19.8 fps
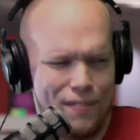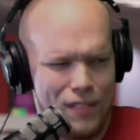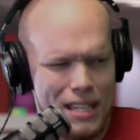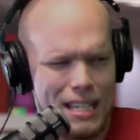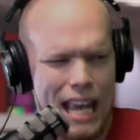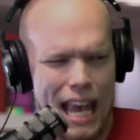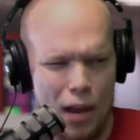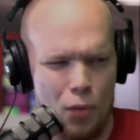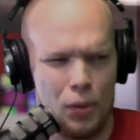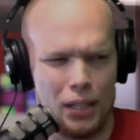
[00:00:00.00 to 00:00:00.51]
give and
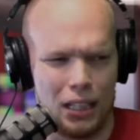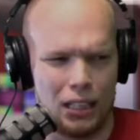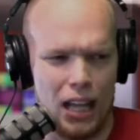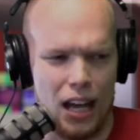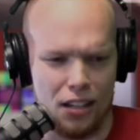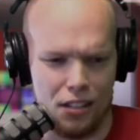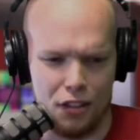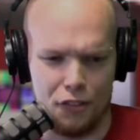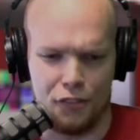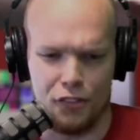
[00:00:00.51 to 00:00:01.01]
take with a
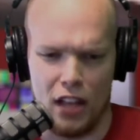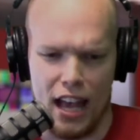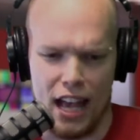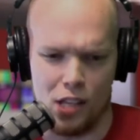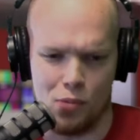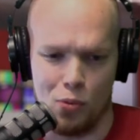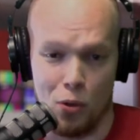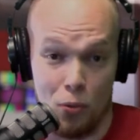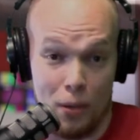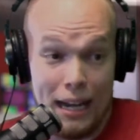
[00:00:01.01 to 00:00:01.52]
lot of the
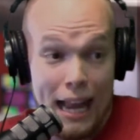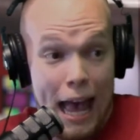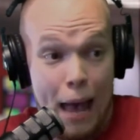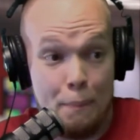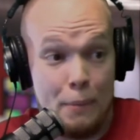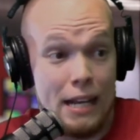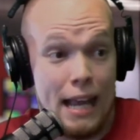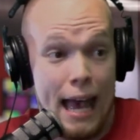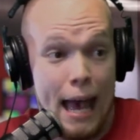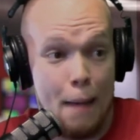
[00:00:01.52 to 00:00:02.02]
flags, but what
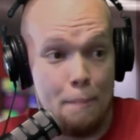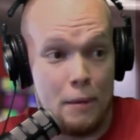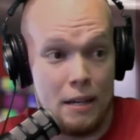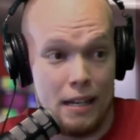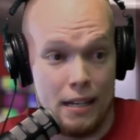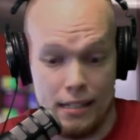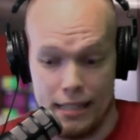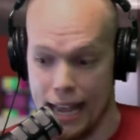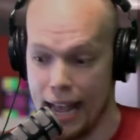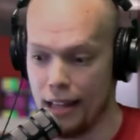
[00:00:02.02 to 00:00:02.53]
happened happened,
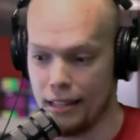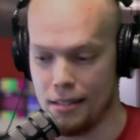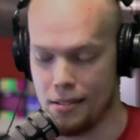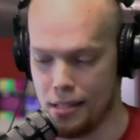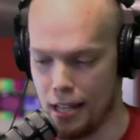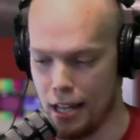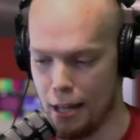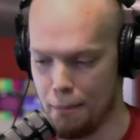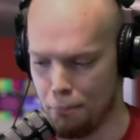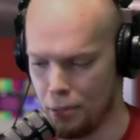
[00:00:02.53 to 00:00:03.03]
and Dallas
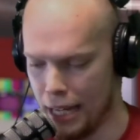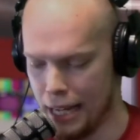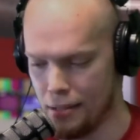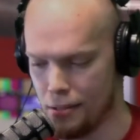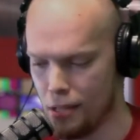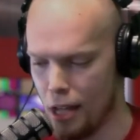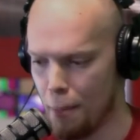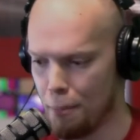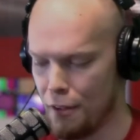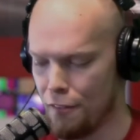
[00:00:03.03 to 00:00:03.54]
uh, played
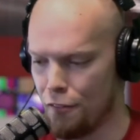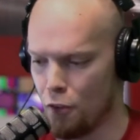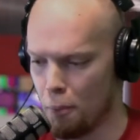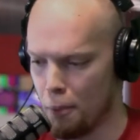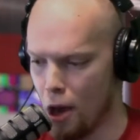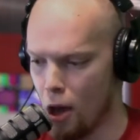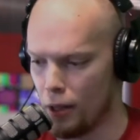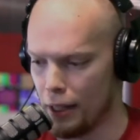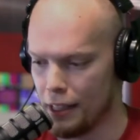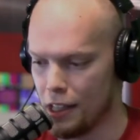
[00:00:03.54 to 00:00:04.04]
sloppy
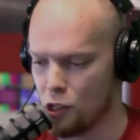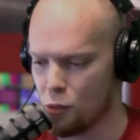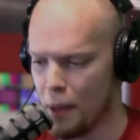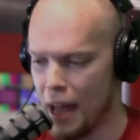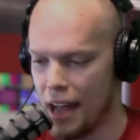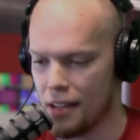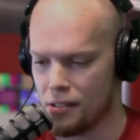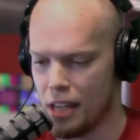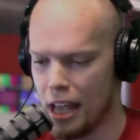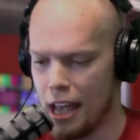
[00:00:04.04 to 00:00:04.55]
football in this
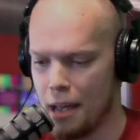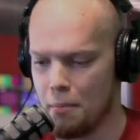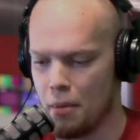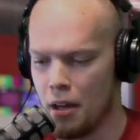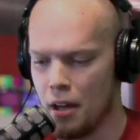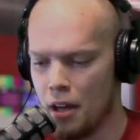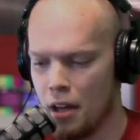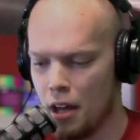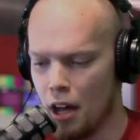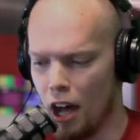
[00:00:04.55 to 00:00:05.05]
past game.
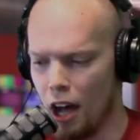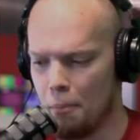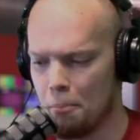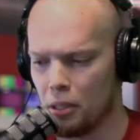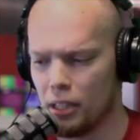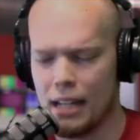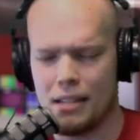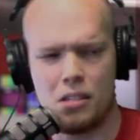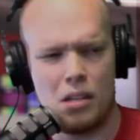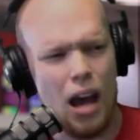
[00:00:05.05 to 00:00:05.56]
Um,
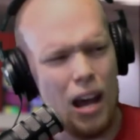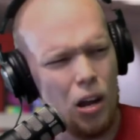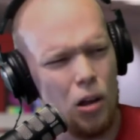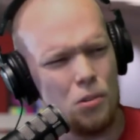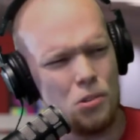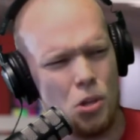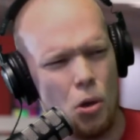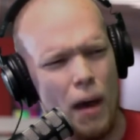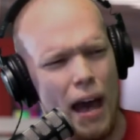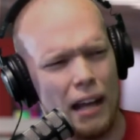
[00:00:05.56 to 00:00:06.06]
but let's not
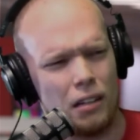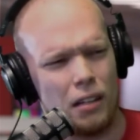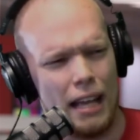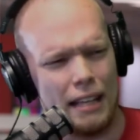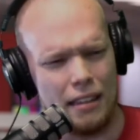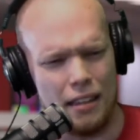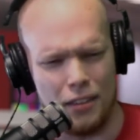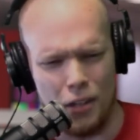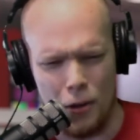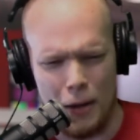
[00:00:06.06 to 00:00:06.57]
also act
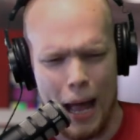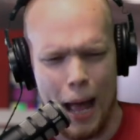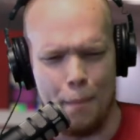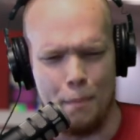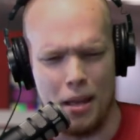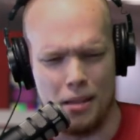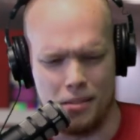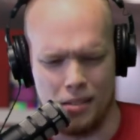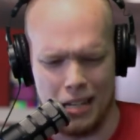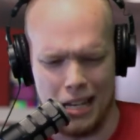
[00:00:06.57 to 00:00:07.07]
like that they're not
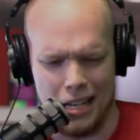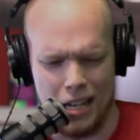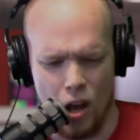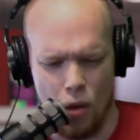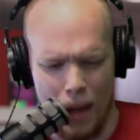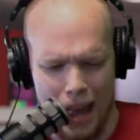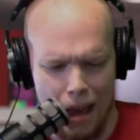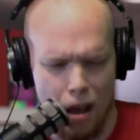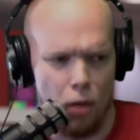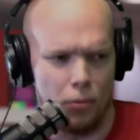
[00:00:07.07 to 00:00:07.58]
missing, you
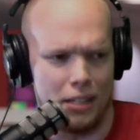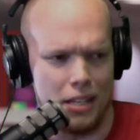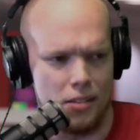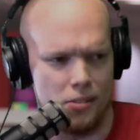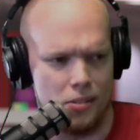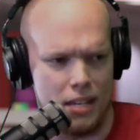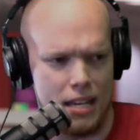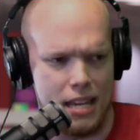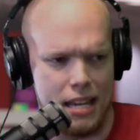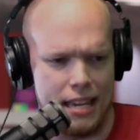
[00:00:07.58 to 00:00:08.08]
know, a healthy
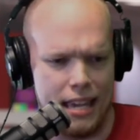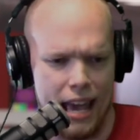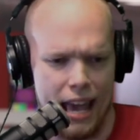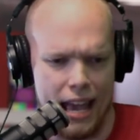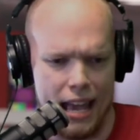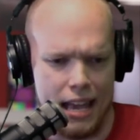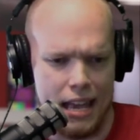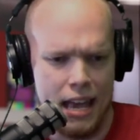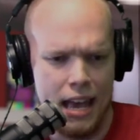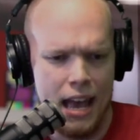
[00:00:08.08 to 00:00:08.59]
Zeke,
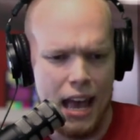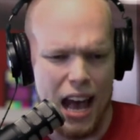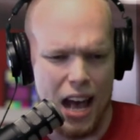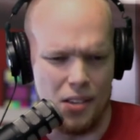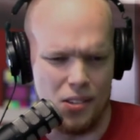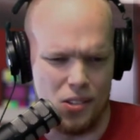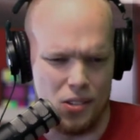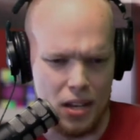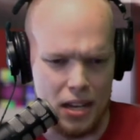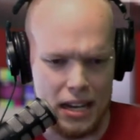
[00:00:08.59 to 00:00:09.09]
a, a
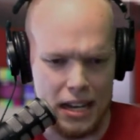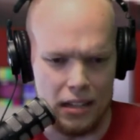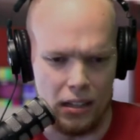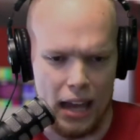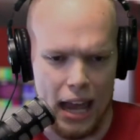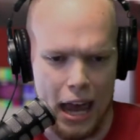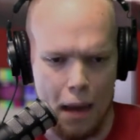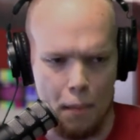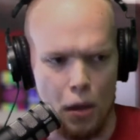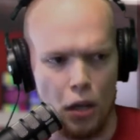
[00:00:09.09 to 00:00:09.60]
CeeDee
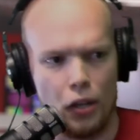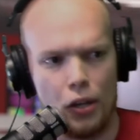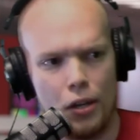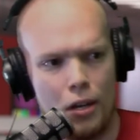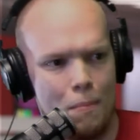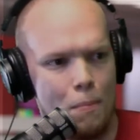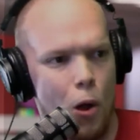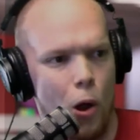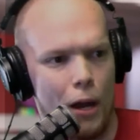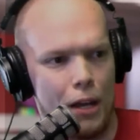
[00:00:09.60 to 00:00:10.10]
Lamb, a
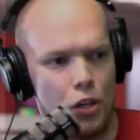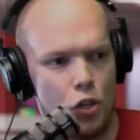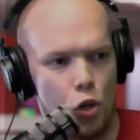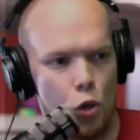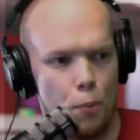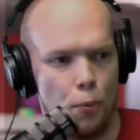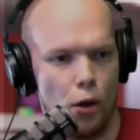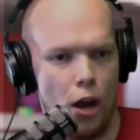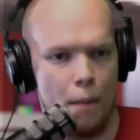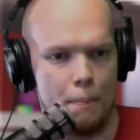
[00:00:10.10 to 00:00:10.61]
good Amari
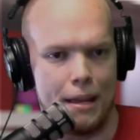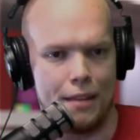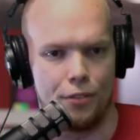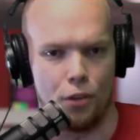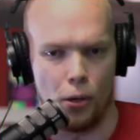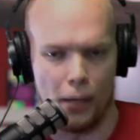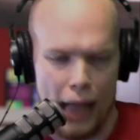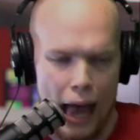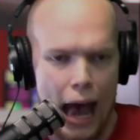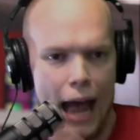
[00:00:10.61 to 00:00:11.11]
Cooper. I mean,
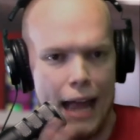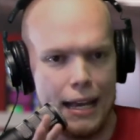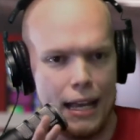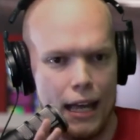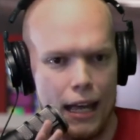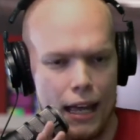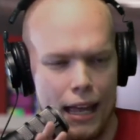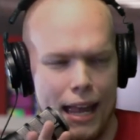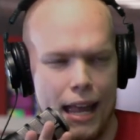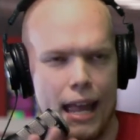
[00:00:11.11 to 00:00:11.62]
they're kind
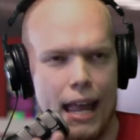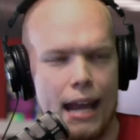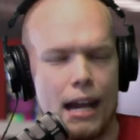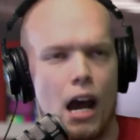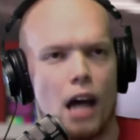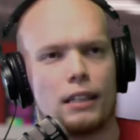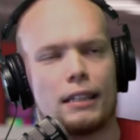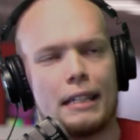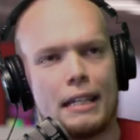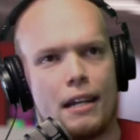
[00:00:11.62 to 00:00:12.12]
of, and, and
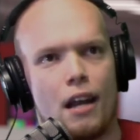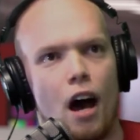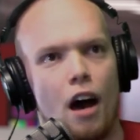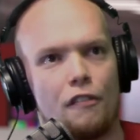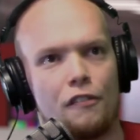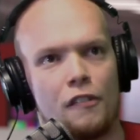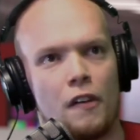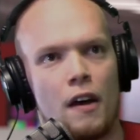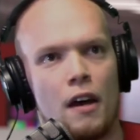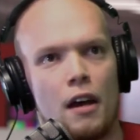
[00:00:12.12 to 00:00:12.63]
oddly
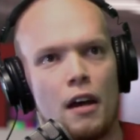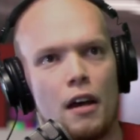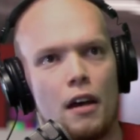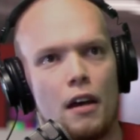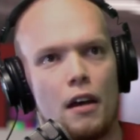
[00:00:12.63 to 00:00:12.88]
enough,